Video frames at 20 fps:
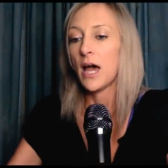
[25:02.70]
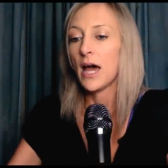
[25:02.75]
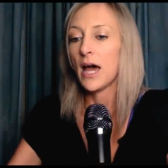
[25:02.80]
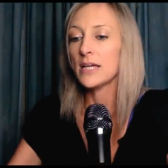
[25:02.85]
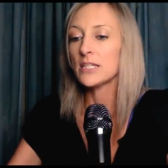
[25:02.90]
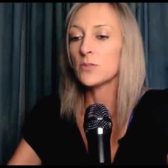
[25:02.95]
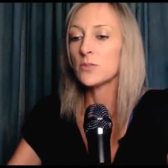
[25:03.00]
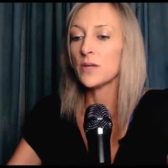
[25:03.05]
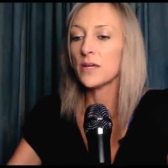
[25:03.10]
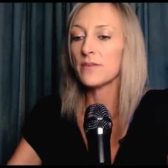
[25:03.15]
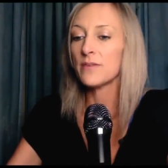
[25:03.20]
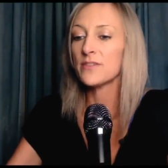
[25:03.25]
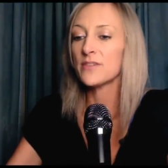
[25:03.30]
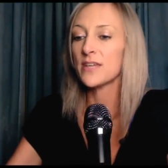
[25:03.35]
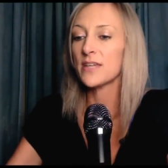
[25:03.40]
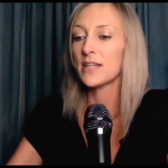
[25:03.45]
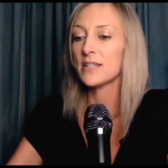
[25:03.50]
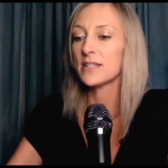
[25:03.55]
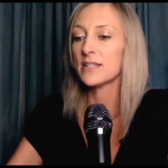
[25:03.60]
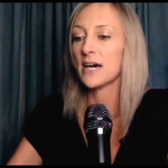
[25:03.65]
As we have
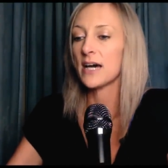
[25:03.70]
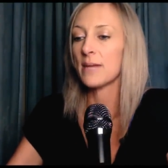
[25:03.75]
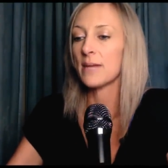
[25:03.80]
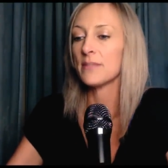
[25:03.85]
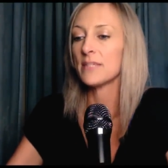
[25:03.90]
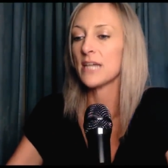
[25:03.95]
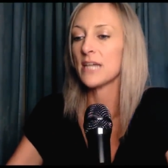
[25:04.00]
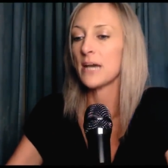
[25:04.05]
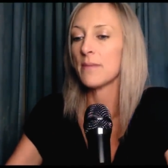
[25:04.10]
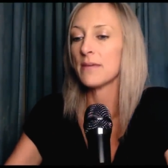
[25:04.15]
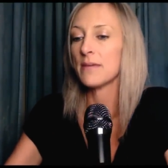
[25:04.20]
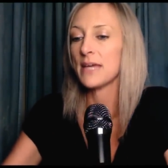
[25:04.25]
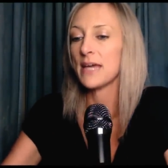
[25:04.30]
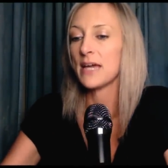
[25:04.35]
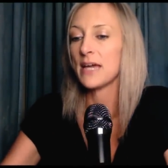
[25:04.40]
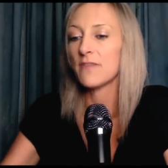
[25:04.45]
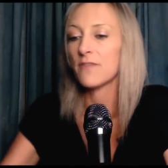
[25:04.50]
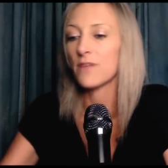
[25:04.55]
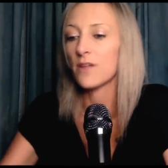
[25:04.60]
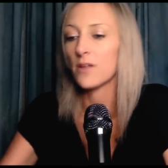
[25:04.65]
said time and time
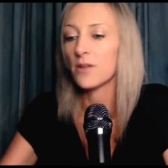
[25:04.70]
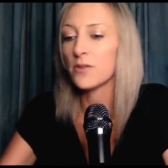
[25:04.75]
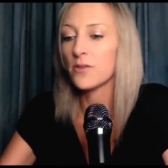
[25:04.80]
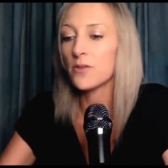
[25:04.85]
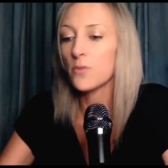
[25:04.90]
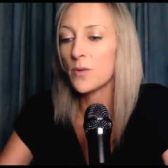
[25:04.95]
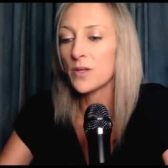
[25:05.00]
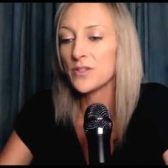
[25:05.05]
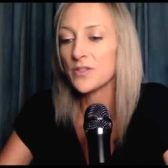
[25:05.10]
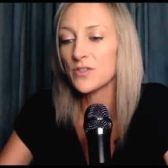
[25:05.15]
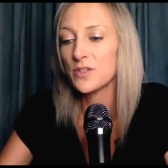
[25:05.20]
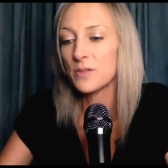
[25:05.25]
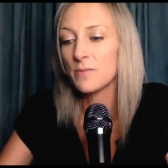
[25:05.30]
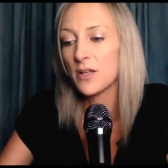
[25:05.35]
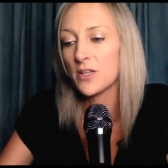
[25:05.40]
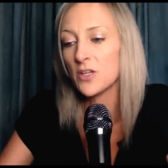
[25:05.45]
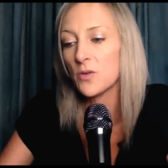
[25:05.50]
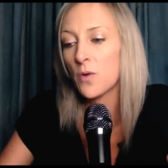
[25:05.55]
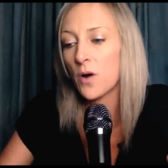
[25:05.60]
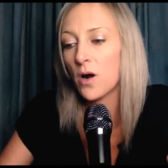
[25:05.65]
again, follow the wisdom
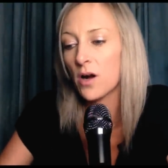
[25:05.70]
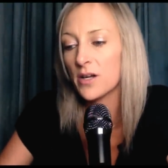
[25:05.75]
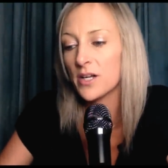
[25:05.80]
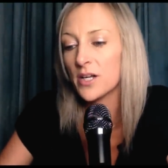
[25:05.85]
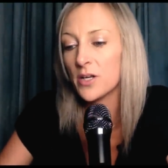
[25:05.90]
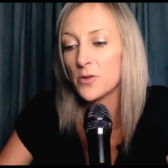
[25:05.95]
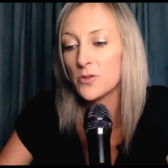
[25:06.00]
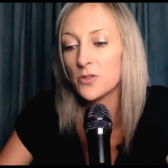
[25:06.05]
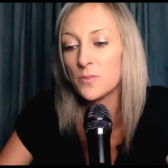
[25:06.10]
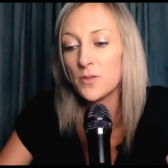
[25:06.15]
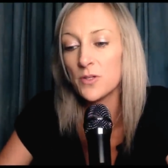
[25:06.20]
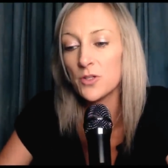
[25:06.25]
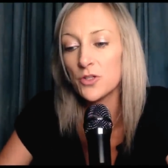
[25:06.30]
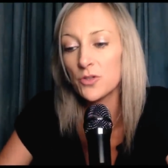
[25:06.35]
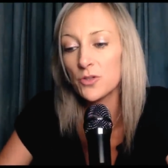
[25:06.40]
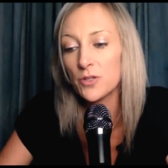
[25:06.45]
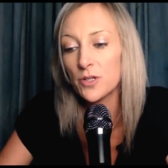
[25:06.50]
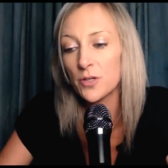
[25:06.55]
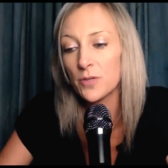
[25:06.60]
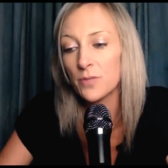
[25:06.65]
that you already know to be
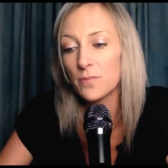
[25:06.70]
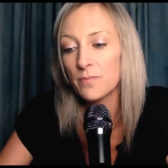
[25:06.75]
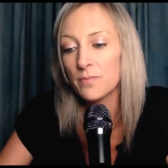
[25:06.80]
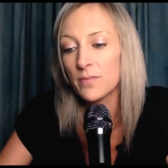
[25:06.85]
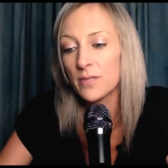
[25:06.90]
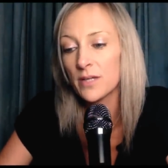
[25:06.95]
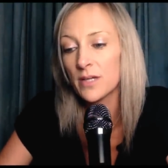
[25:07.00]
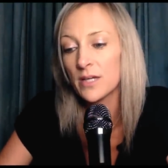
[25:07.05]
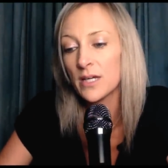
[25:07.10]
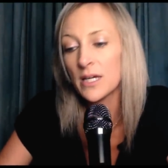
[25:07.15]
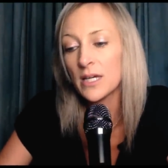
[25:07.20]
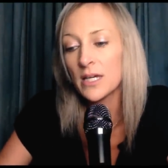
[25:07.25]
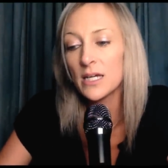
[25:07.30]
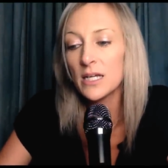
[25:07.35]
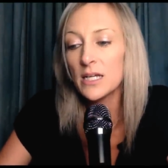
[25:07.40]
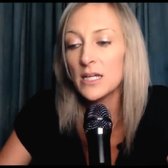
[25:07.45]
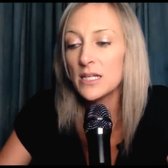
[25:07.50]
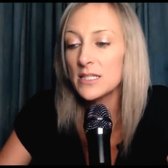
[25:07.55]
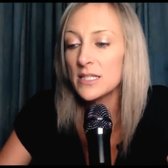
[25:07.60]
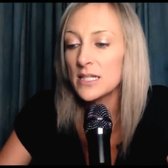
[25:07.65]
true.
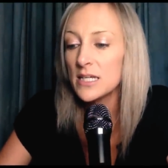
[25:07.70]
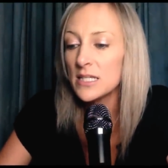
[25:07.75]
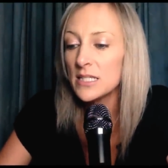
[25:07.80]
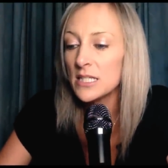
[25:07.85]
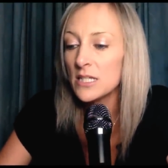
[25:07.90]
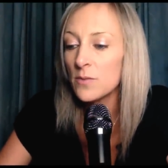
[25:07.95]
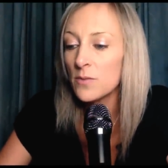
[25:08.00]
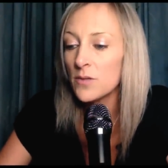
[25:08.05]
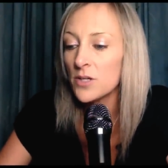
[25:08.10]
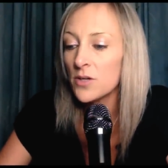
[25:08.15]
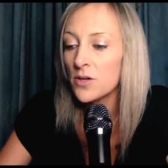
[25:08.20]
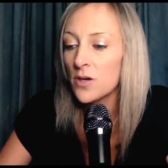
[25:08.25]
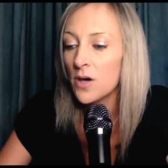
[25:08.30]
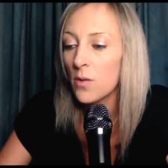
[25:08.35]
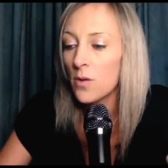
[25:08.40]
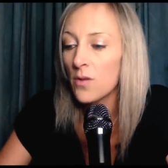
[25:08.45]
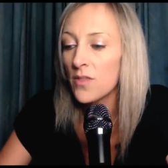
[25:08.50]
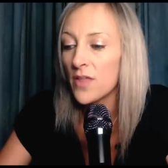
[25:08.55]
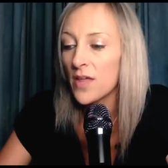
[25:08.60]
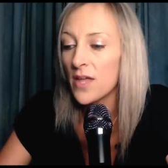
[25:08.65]
It is easy when you
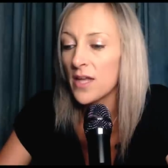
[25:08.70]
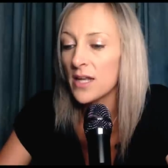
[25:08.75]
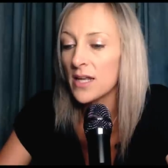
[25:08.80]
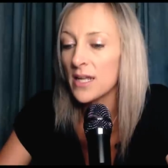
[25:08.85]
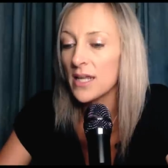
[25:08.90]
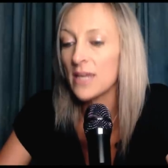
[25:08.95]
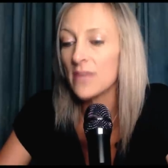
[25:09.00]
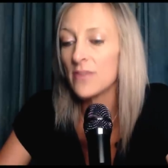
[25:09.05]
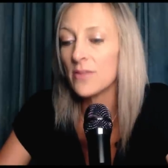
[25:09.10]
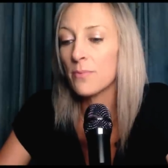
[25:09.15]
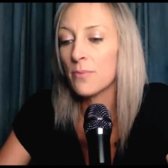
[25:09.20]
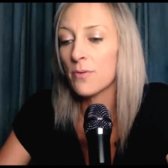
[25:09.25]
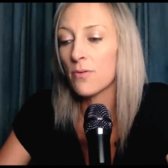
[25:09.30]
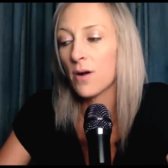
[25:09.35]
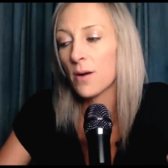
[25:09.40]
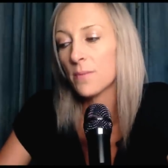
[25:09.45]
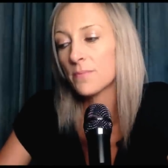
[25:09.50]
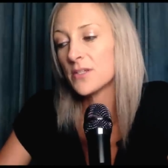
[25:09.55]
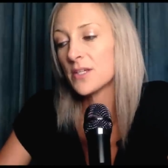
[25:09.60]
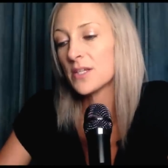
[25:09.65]
go within and heed the
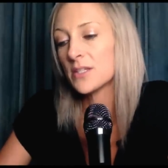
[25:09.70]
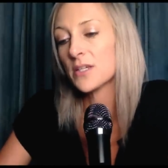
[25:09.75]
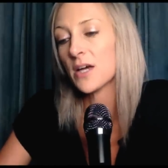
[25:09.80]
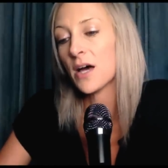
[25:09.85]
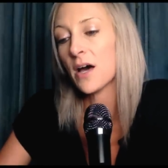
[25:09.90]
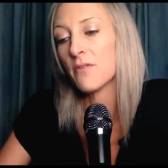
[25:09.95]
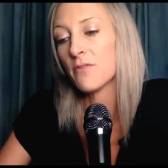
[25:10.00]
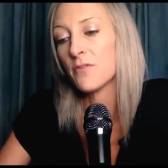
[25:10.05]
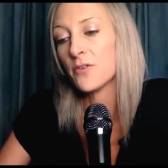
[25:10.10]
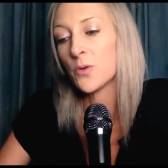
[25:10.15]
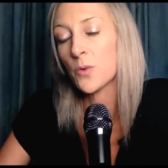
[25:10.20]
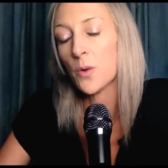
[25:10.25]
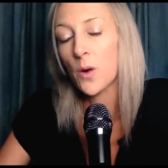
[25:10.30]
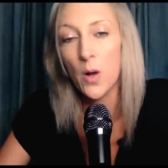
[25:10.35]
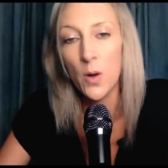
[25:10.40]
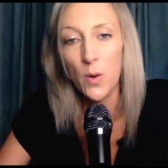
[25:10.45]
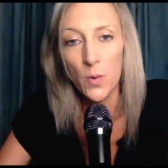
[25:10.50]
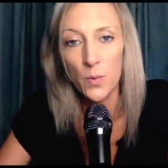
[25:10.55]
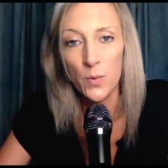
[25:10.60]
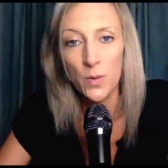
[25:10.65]
promptings of
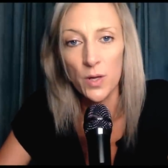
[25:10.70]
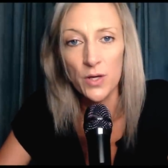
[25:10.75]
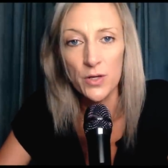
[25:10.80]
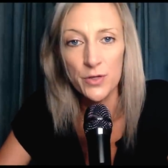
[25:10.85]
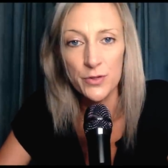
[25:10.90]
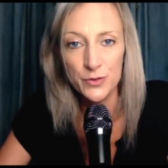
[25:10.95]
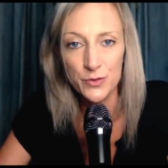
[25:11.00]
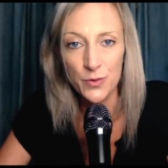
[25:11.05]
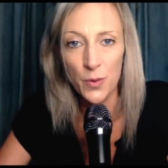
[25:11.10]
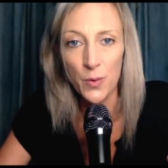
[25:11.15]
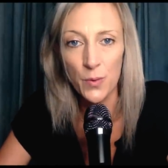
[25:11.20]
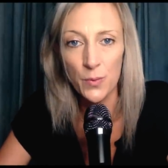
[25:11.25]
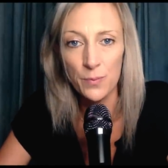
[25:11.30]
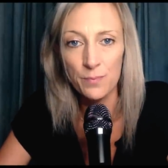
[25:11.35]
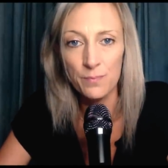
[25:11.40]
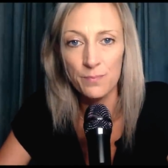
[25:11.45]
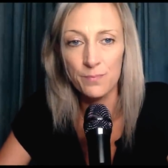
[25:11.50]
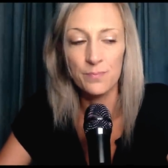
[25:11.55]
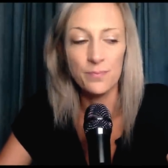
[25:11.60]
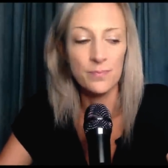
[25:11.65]
your own soul.